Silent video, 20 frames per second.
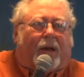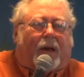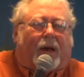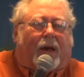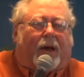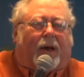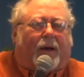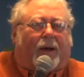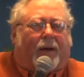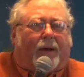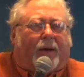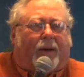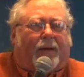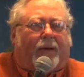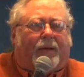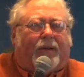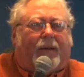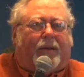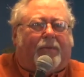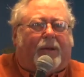
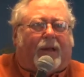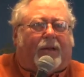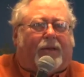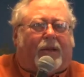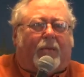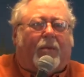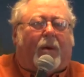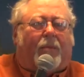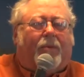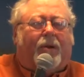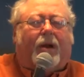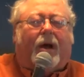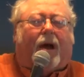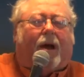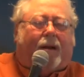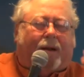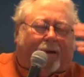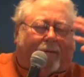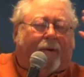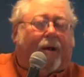Uh, seems like some of them
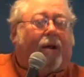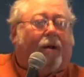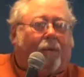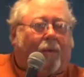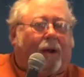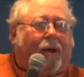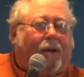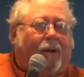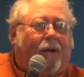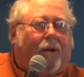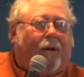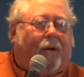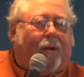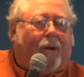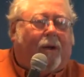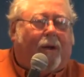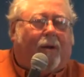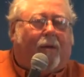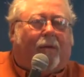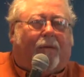got it right away, you know,
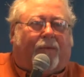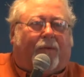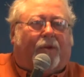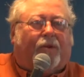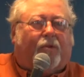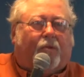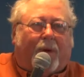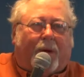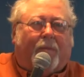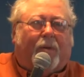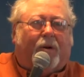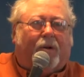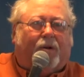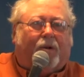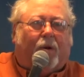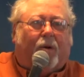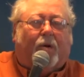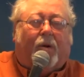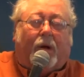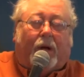hello, first whipping or
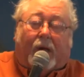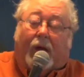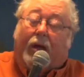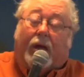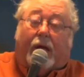so.